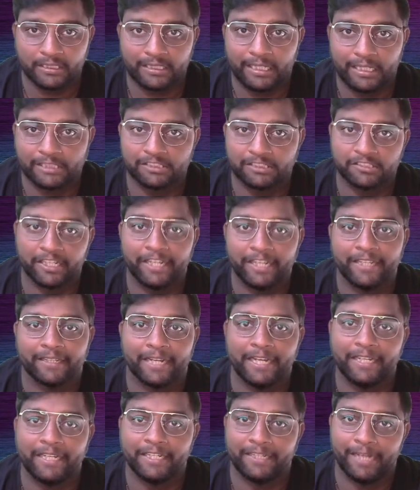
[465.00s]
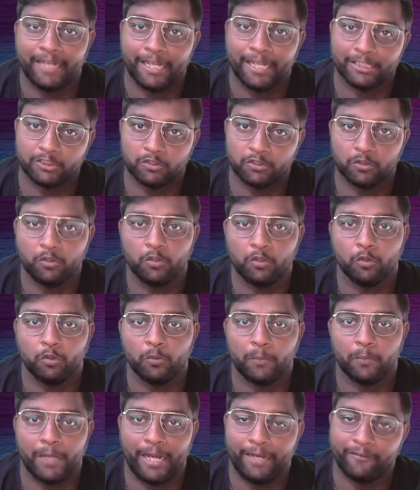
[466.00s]
clustering, right, it has to
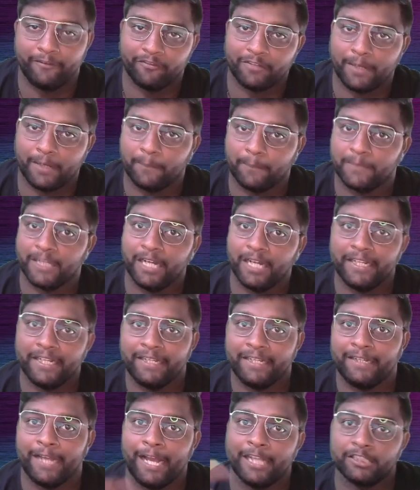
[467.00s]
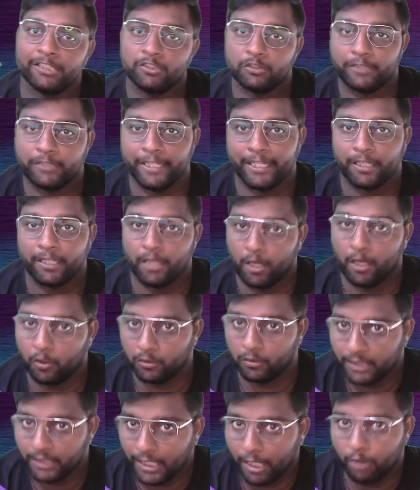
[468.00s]
group, and from that it has to take
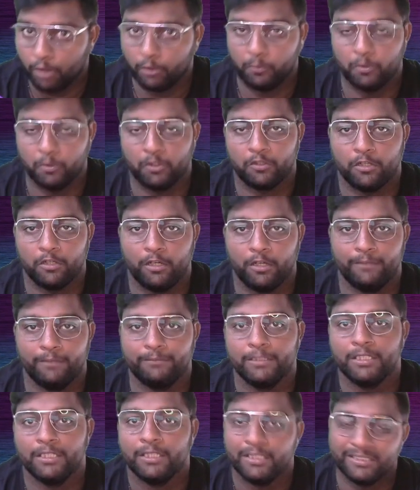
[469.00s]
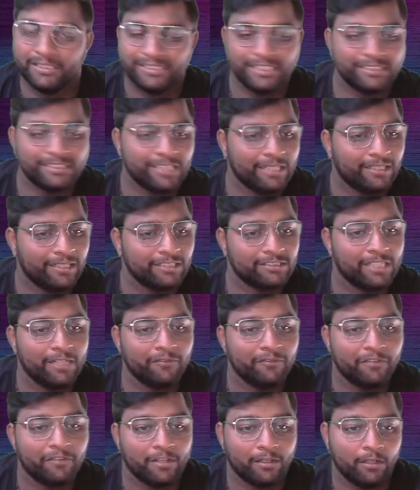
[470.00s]
out the output column. Just
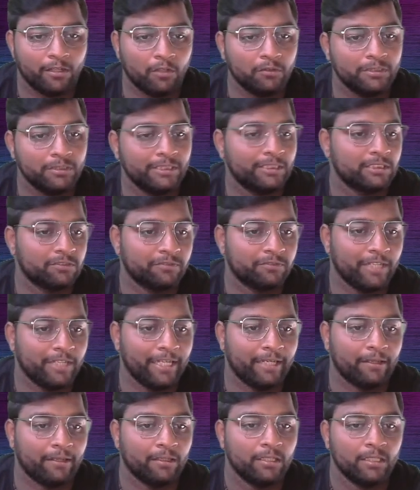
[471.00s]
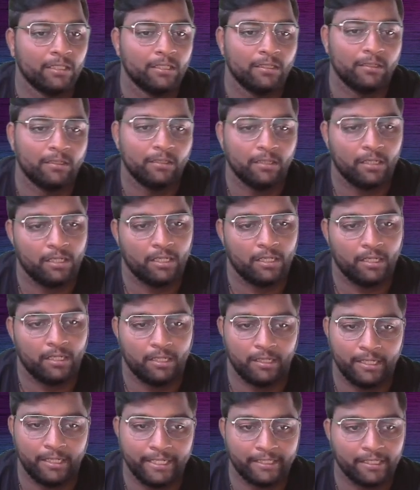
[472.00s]
understand for now, it's fine.
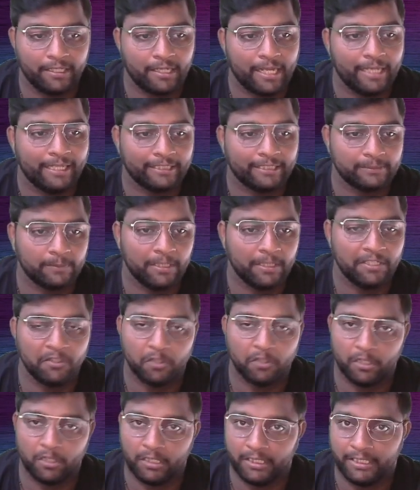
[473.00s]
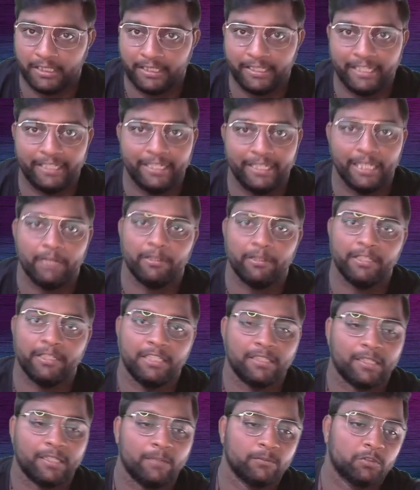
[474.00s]
Later I'll explain you all in detail when
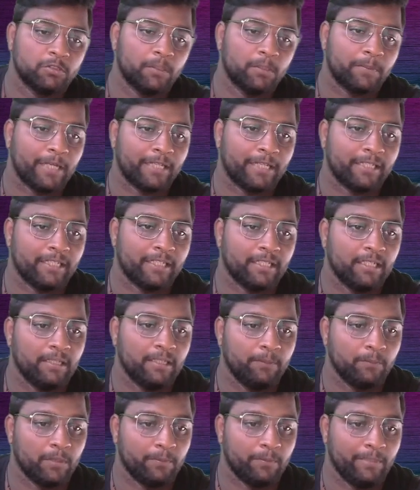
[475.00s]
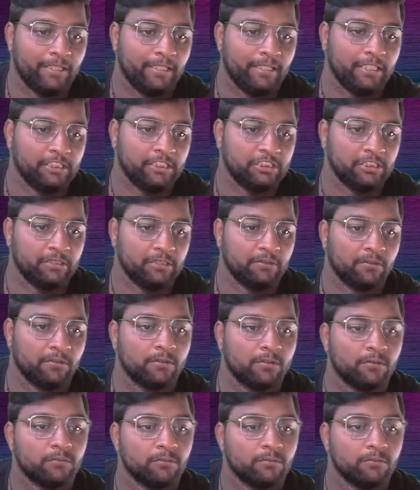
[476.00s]
it comes to the practical implementation.